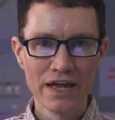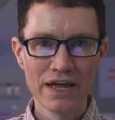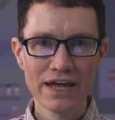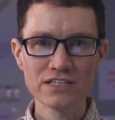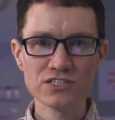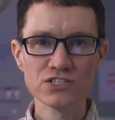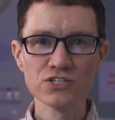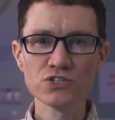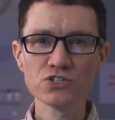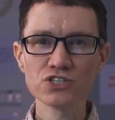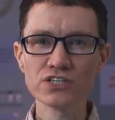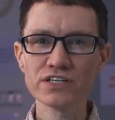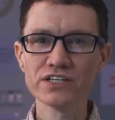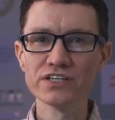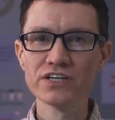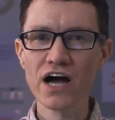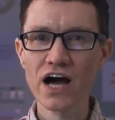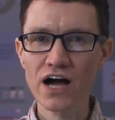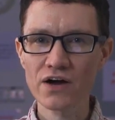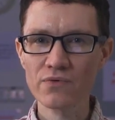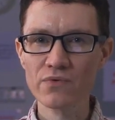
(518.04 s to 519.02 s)
It's usually
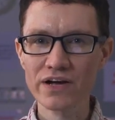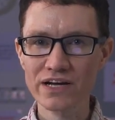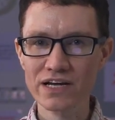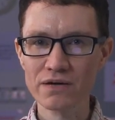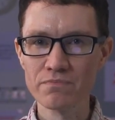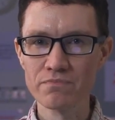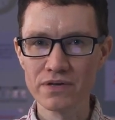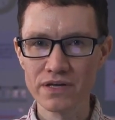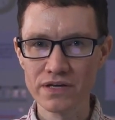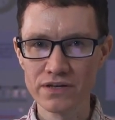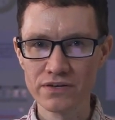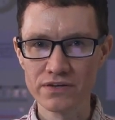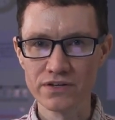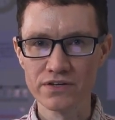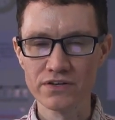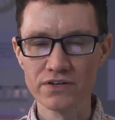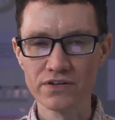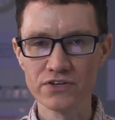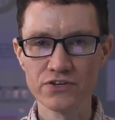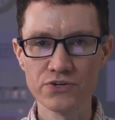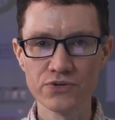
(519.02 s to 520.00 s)
not
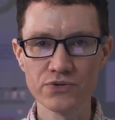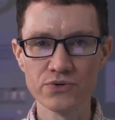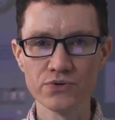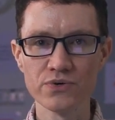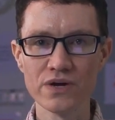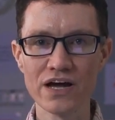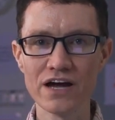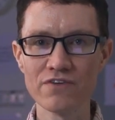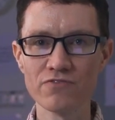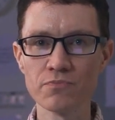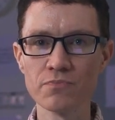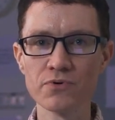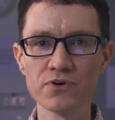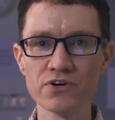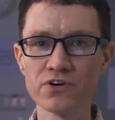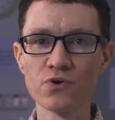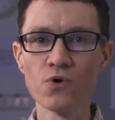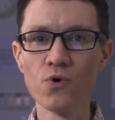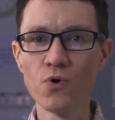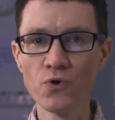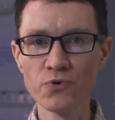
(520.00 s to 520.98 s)
recommended to ever put
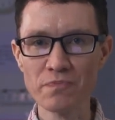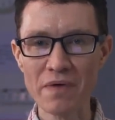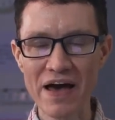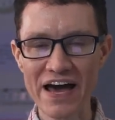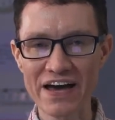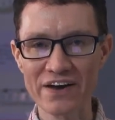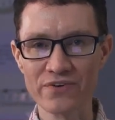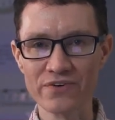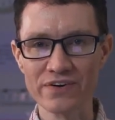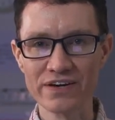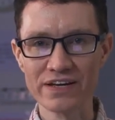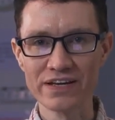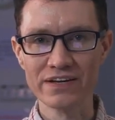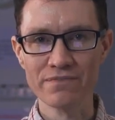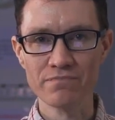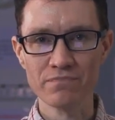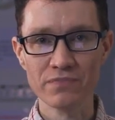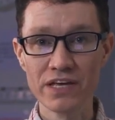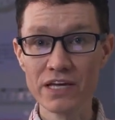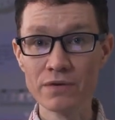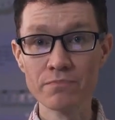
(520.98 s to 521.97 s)
an old
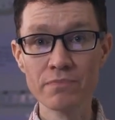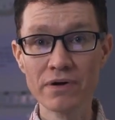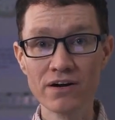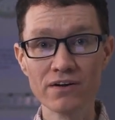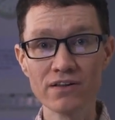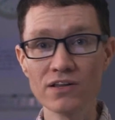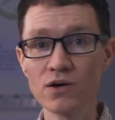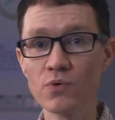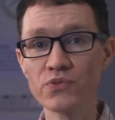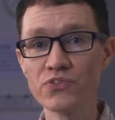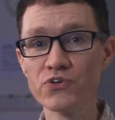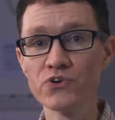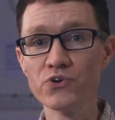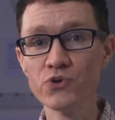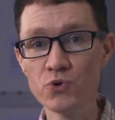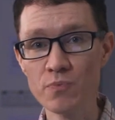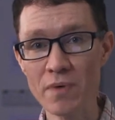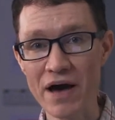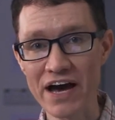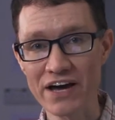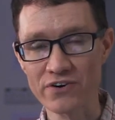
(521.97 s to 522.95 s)
battery in parallel with a
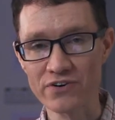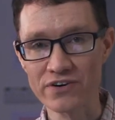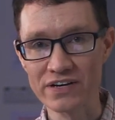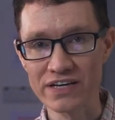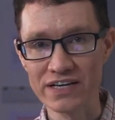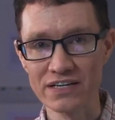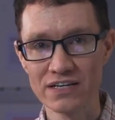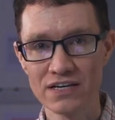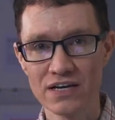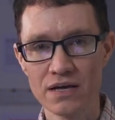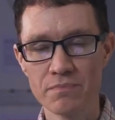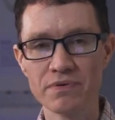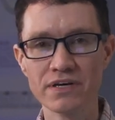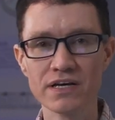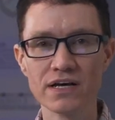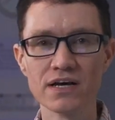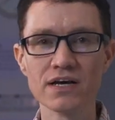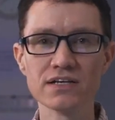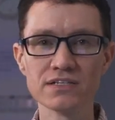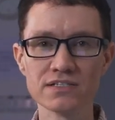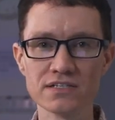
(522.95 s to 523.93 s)
new battery
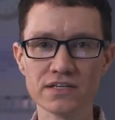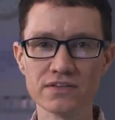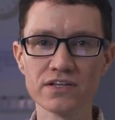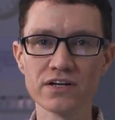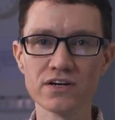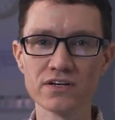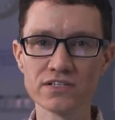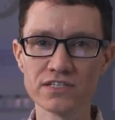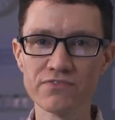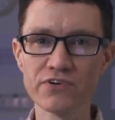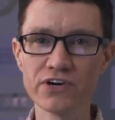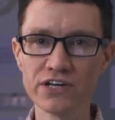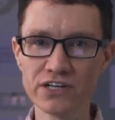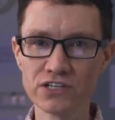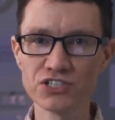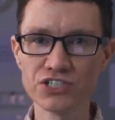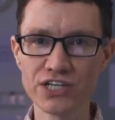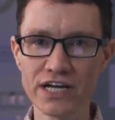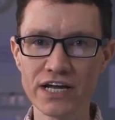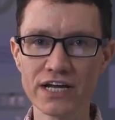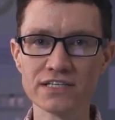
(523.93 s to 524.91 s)
because there is a very
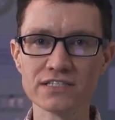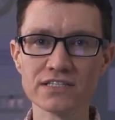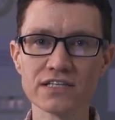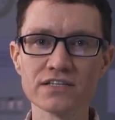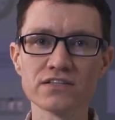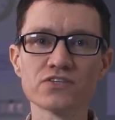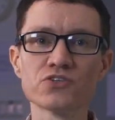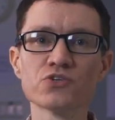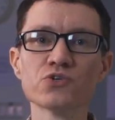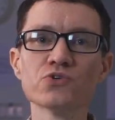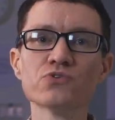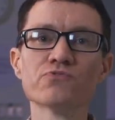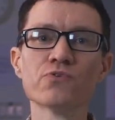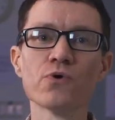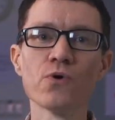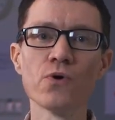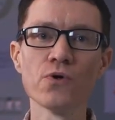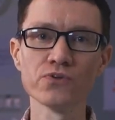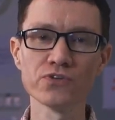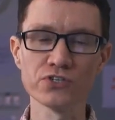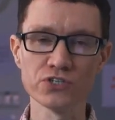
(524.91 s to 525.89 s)
good chance that the two
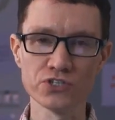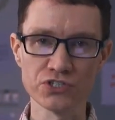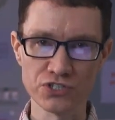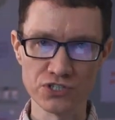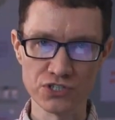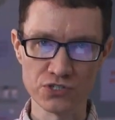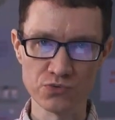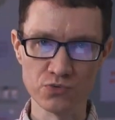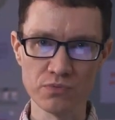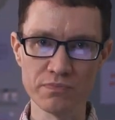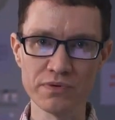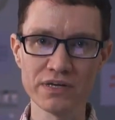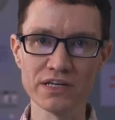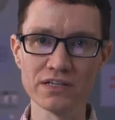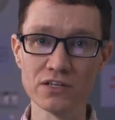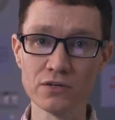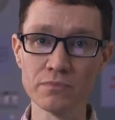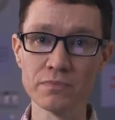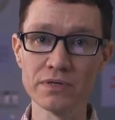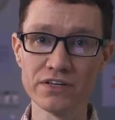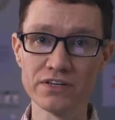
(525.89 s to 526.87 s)
voltages will be a
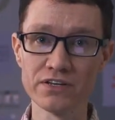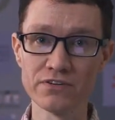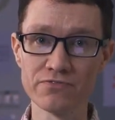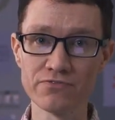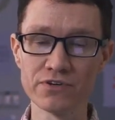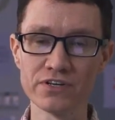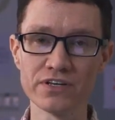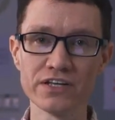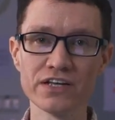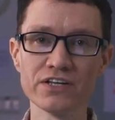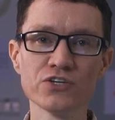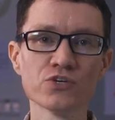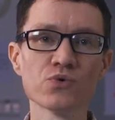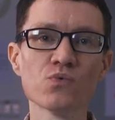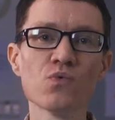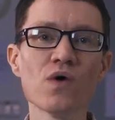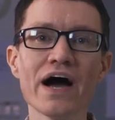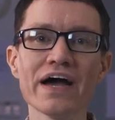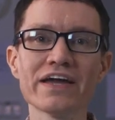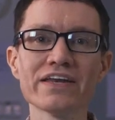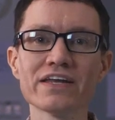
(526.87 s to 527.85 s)
little bit different and you'll
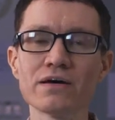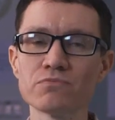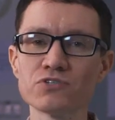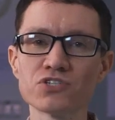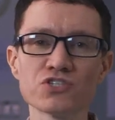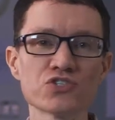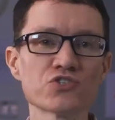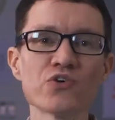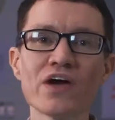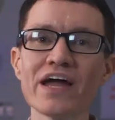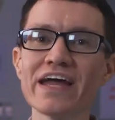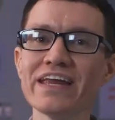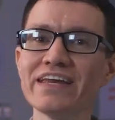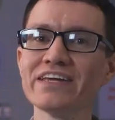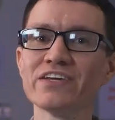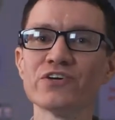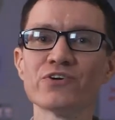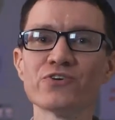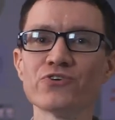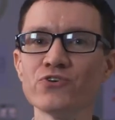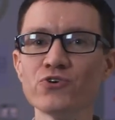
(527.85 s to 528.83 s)
wind up just
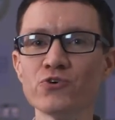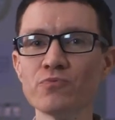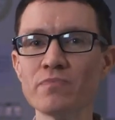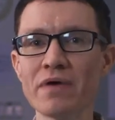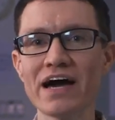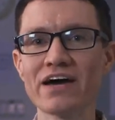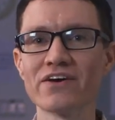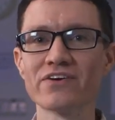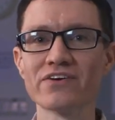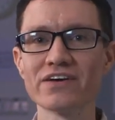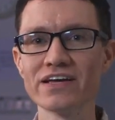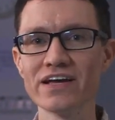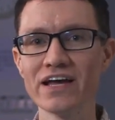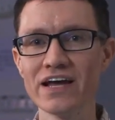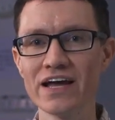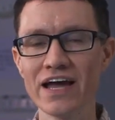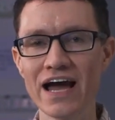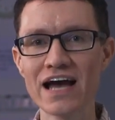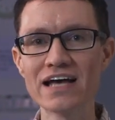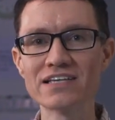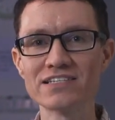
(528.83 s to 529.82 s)
draining your new battery
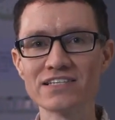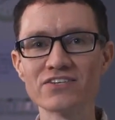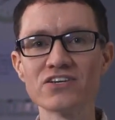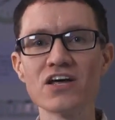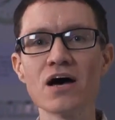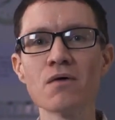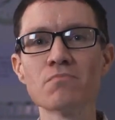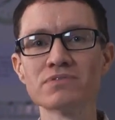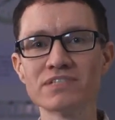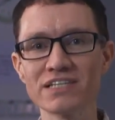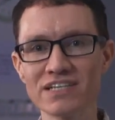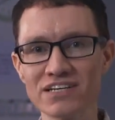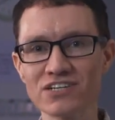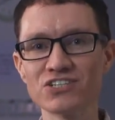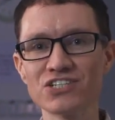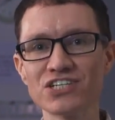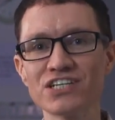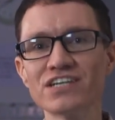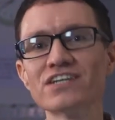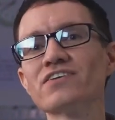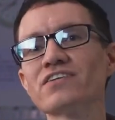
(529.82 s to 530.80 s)
as it dumps
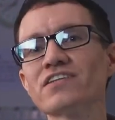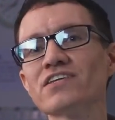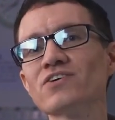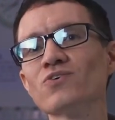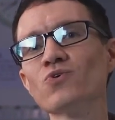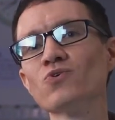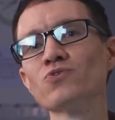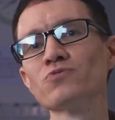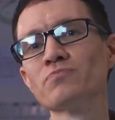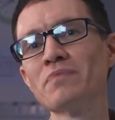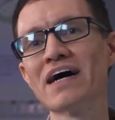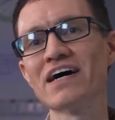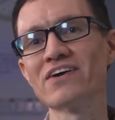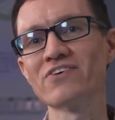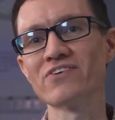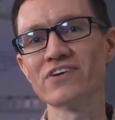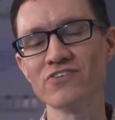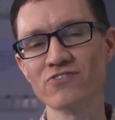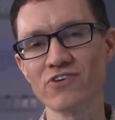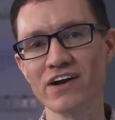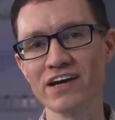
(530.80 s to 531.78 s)
energy into the old
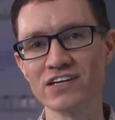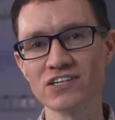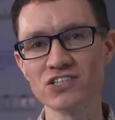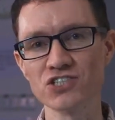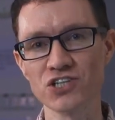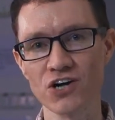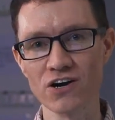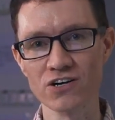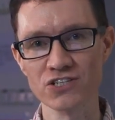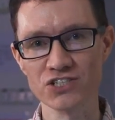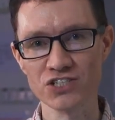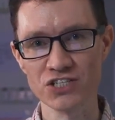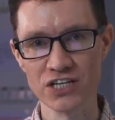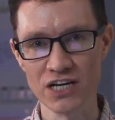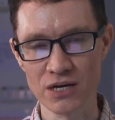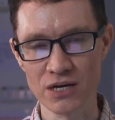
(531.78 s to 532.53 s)
battery trying to charge it